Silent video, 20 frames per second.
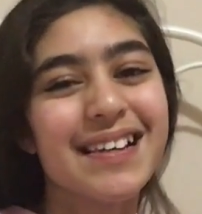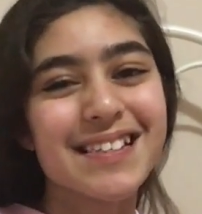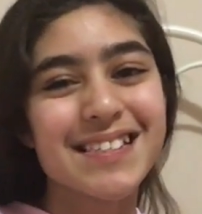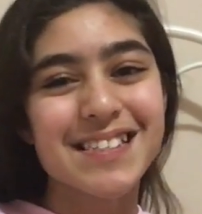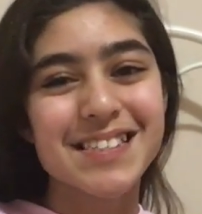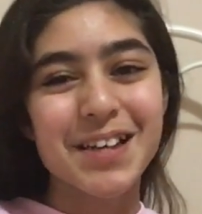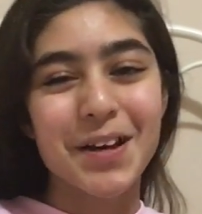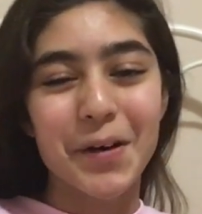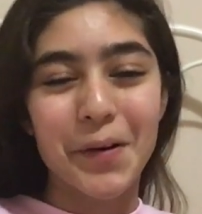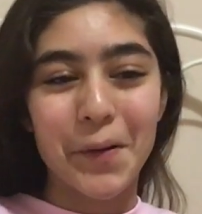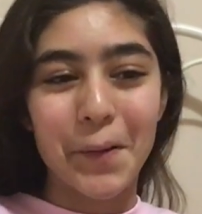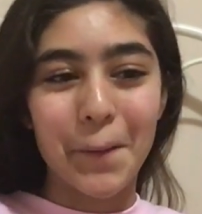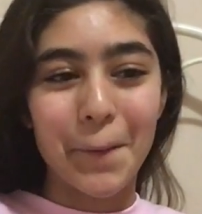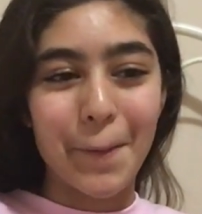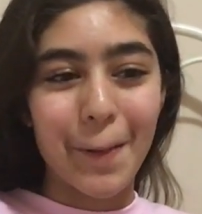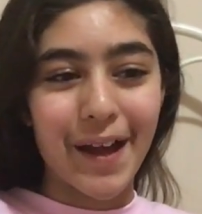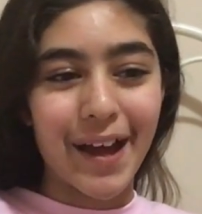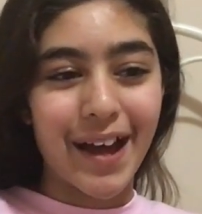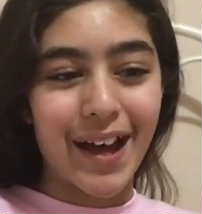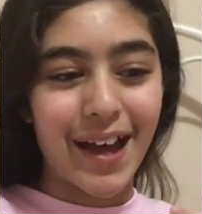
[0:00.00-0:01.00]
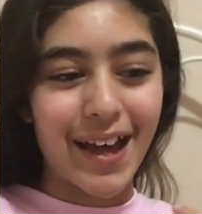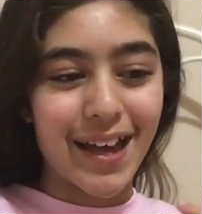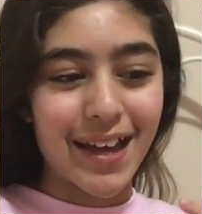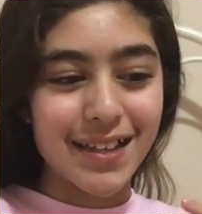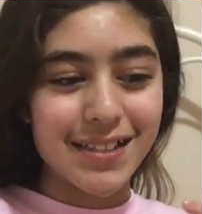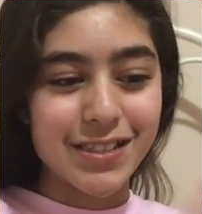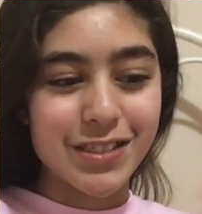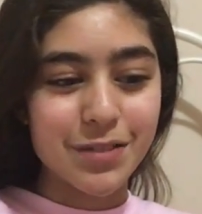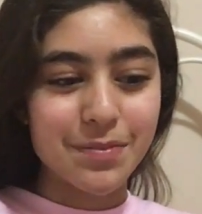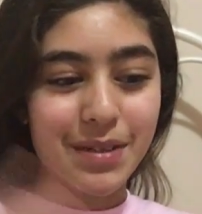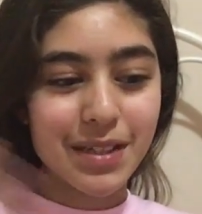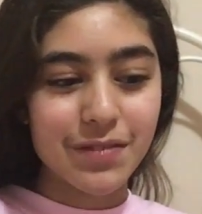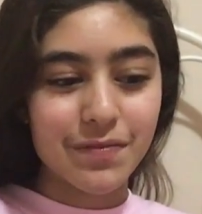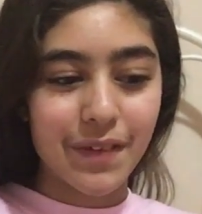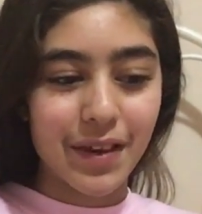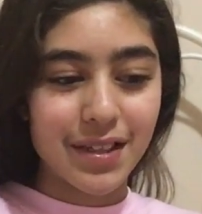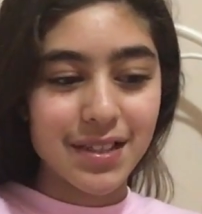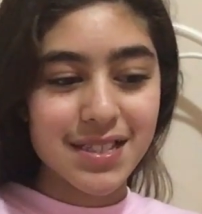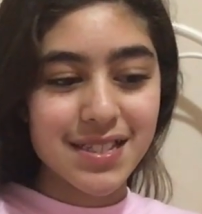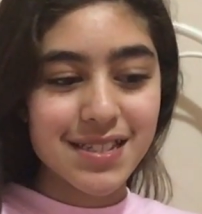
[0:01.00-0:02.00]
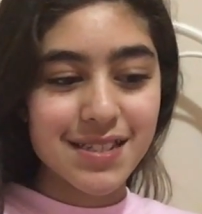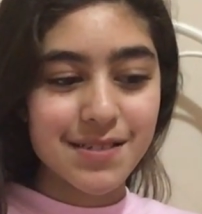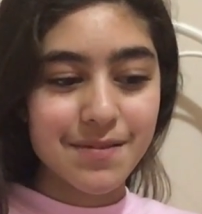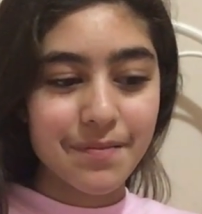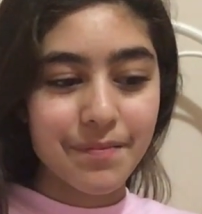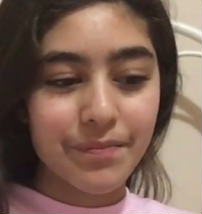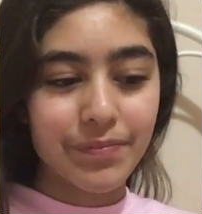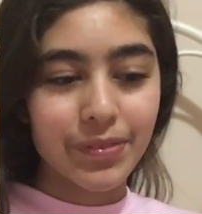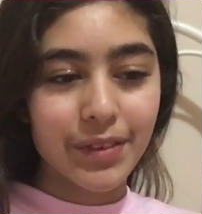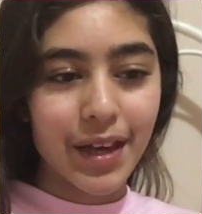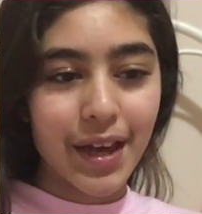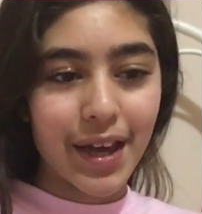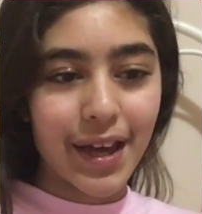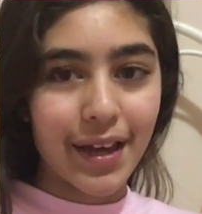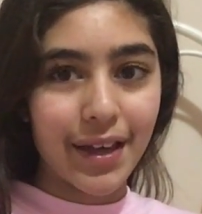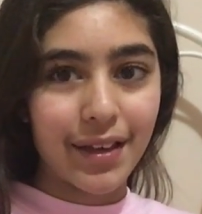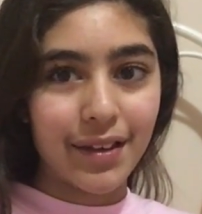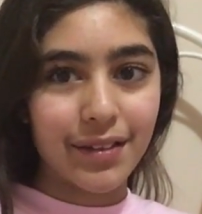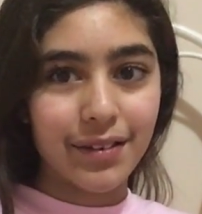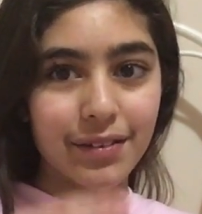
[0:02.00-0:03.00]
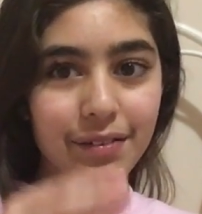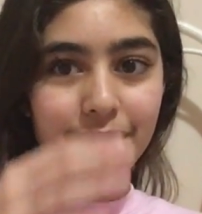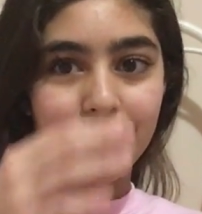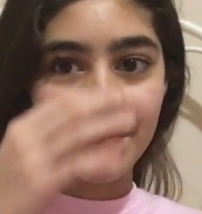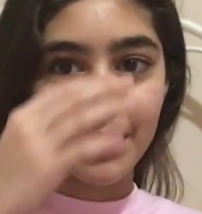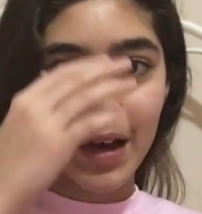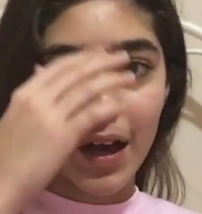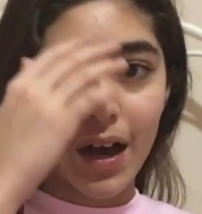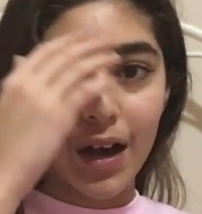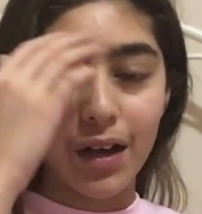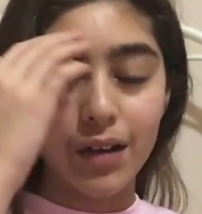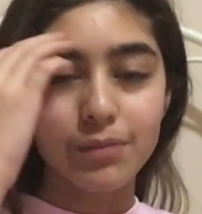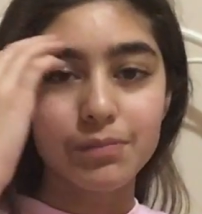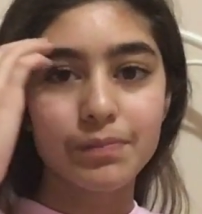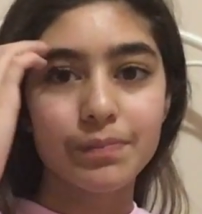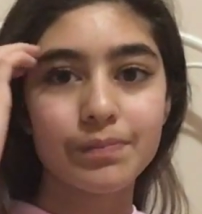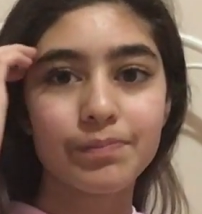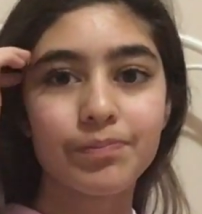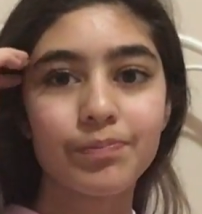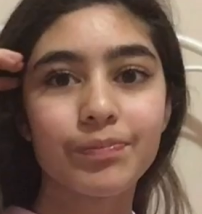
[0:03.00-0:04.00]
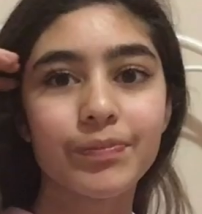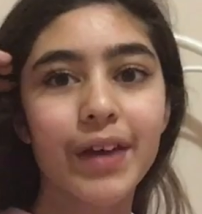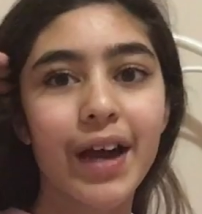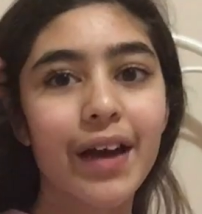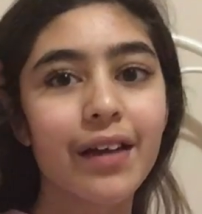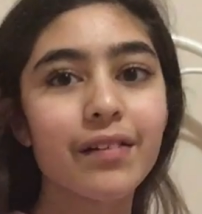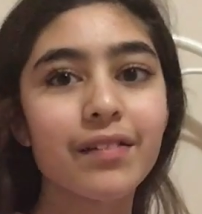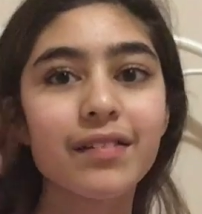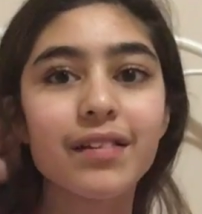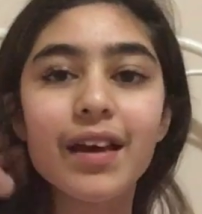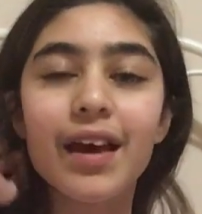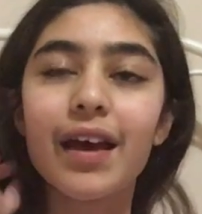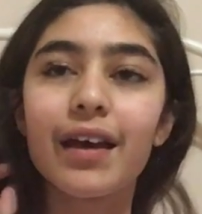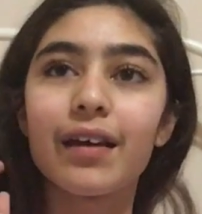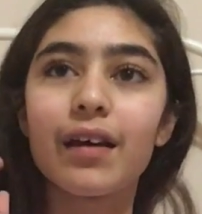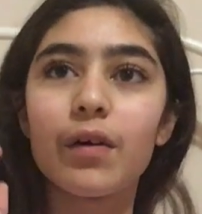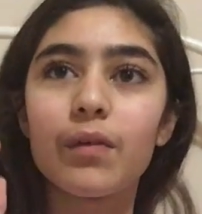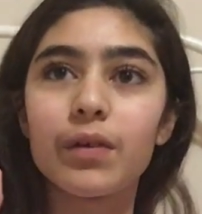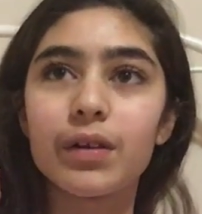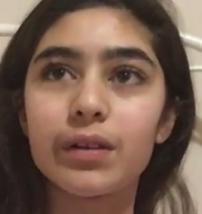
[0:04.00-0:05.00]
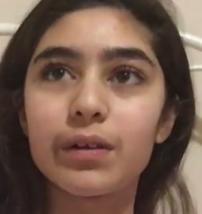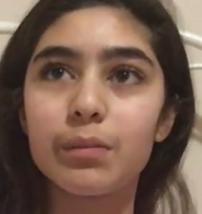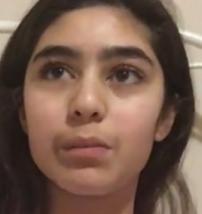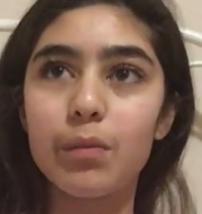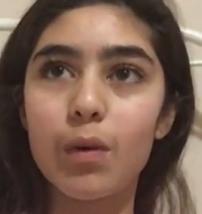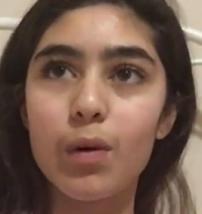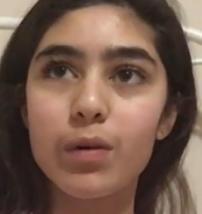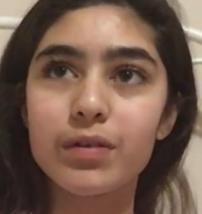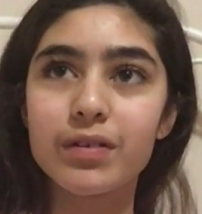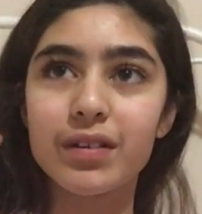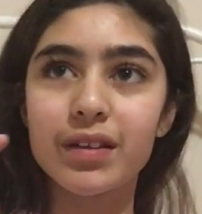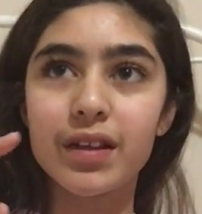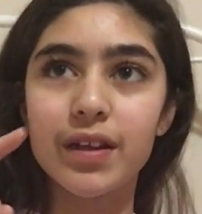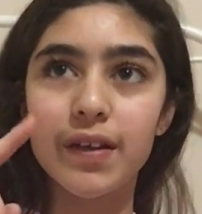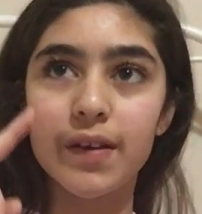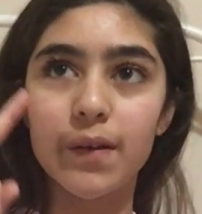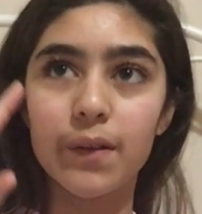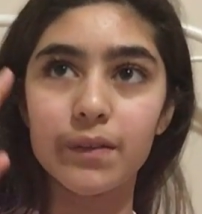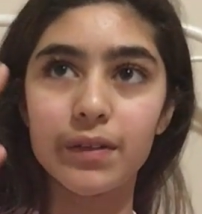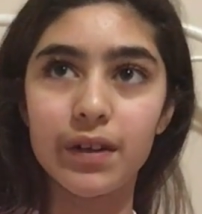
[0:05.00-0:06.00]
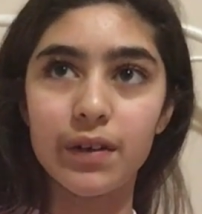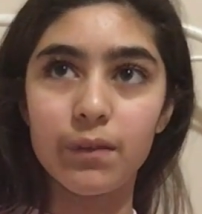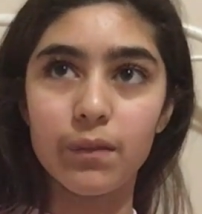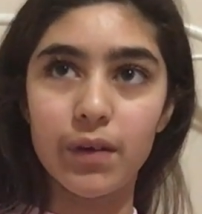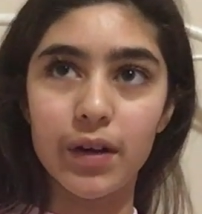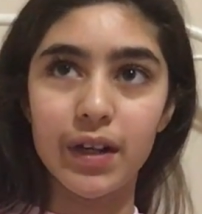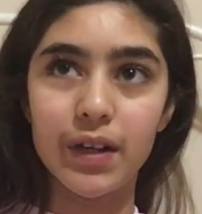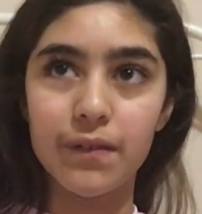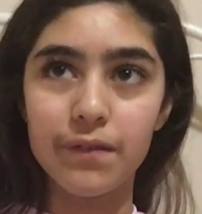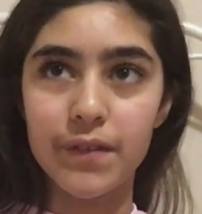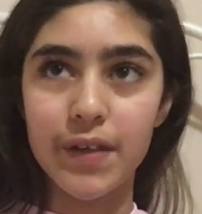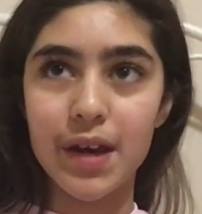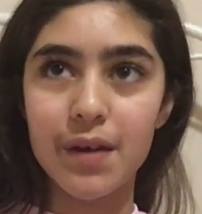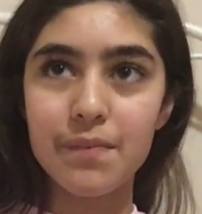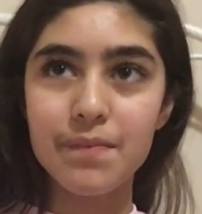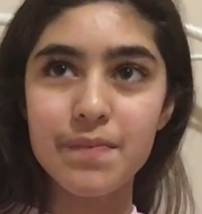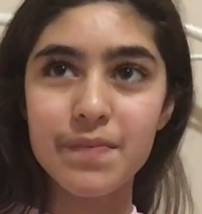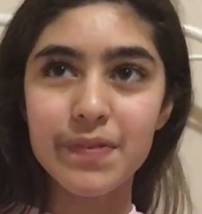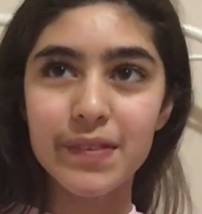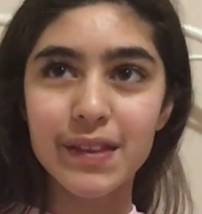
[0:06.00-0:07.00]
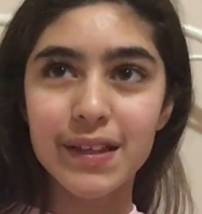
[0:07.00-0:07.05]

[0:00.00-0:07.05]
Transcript: So I had two best friends, and I used to hang out with mostly only one of them.